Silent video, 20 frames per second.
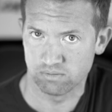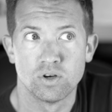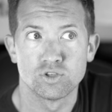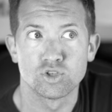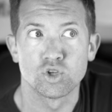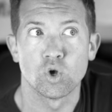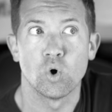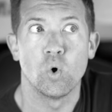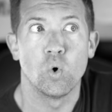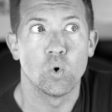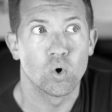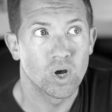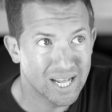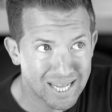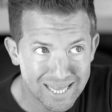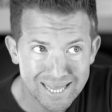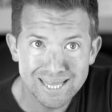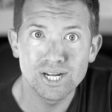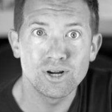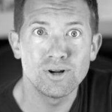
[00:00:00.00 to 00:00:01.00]
So
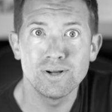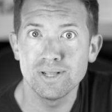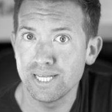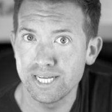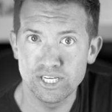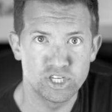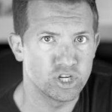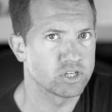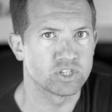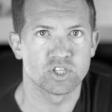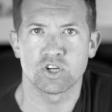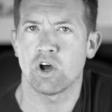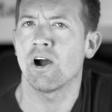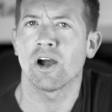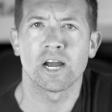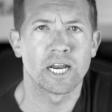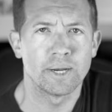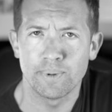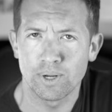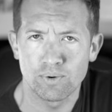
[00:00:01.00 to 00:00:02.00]
clearly just
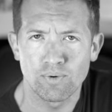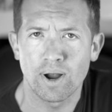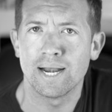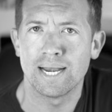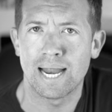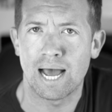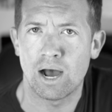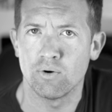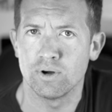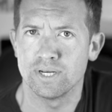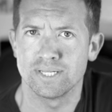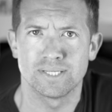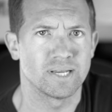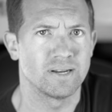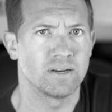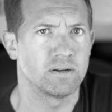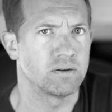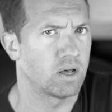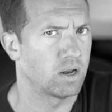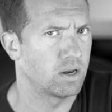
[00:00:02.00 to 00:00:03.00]
talking to me right now
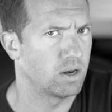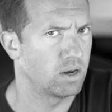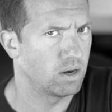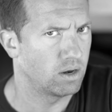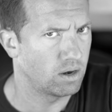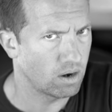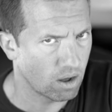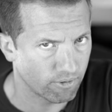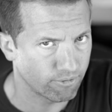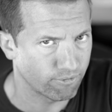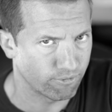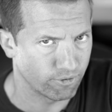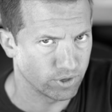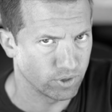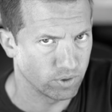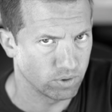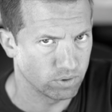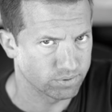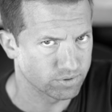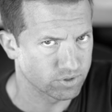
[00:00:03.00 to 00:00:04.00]
isn't enough for you.